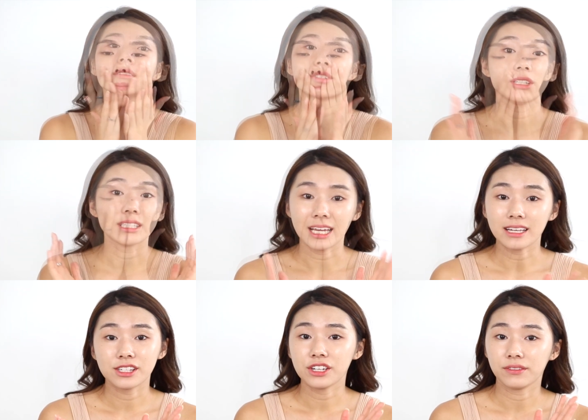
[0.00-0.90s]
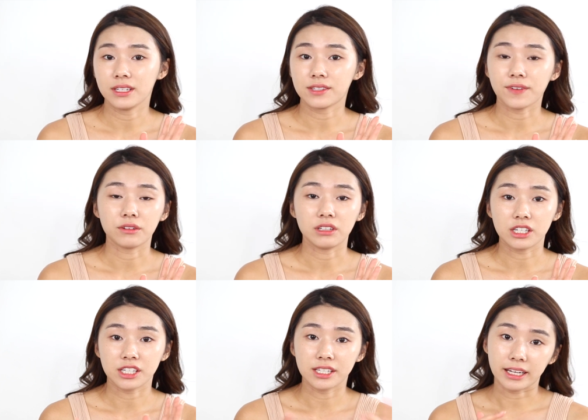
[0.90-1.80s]
So the texture of this
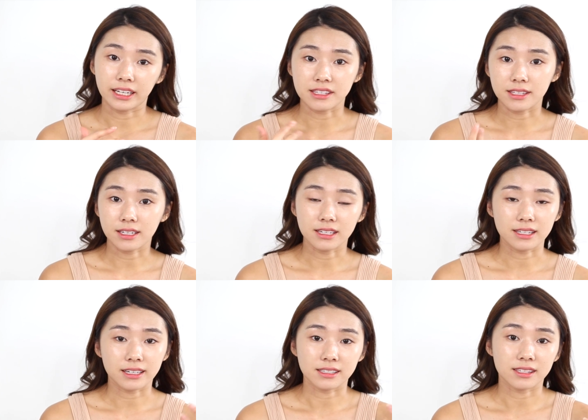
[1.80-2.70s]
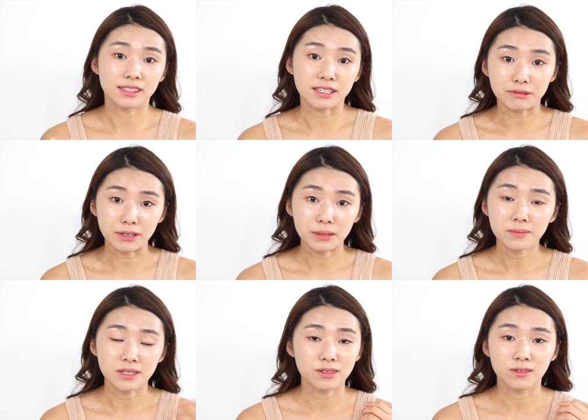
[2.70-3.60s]
foundation, like I said, is like a
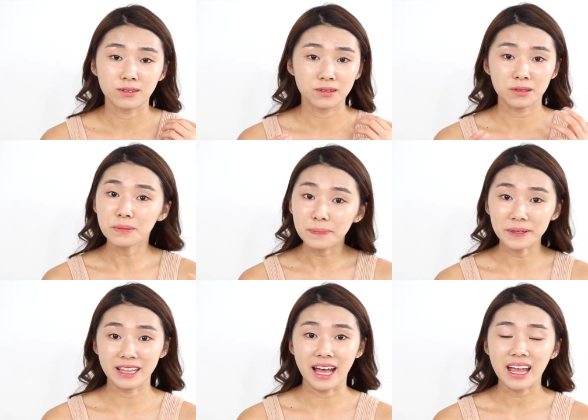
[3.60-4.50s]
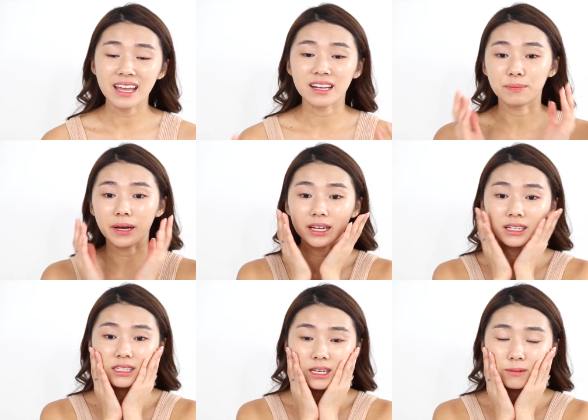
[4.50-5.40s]
serum. It's super light, but
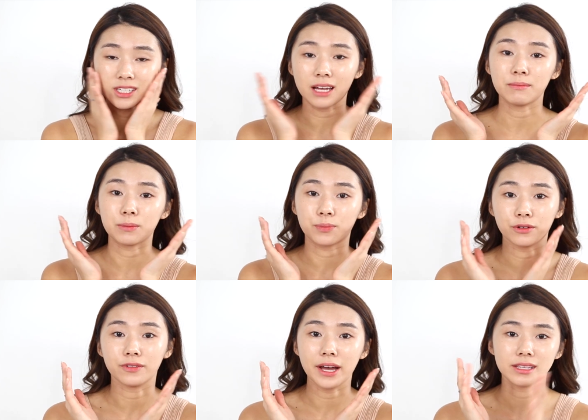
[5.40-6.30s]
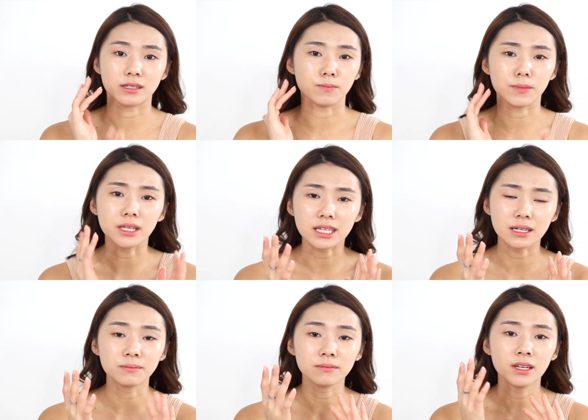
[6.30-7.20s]
at the same time, it provides
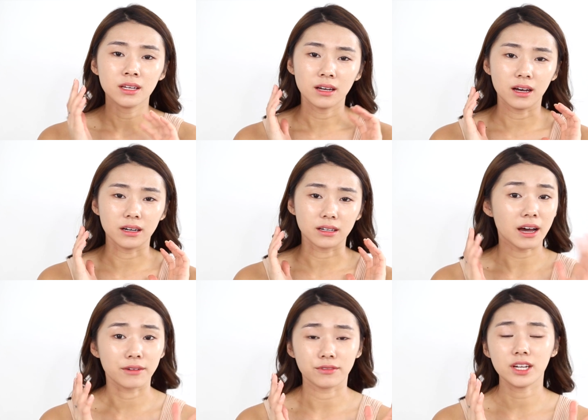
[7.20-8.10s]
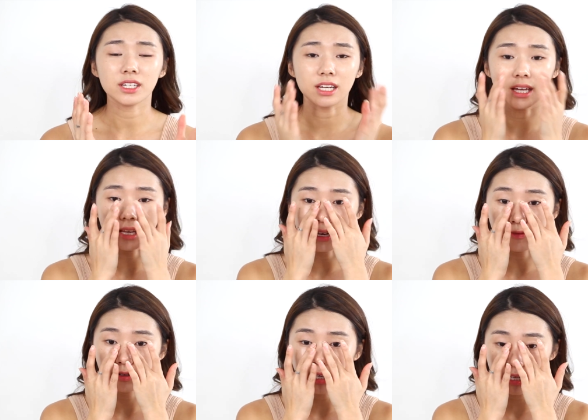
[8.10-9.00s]
medium uh, coverage and I
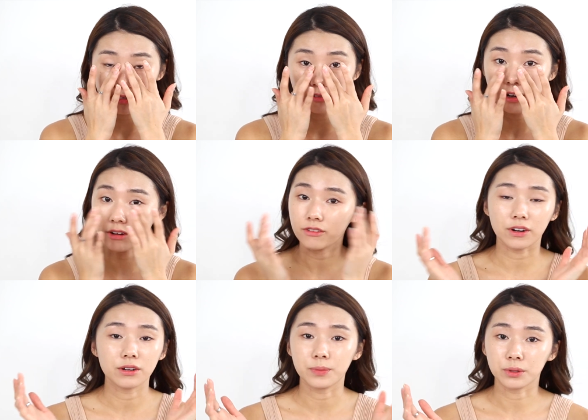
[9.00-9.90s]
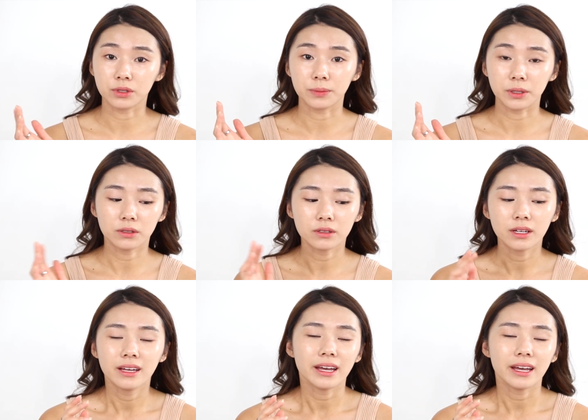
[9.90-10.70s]
feel that it's very, very beautiful.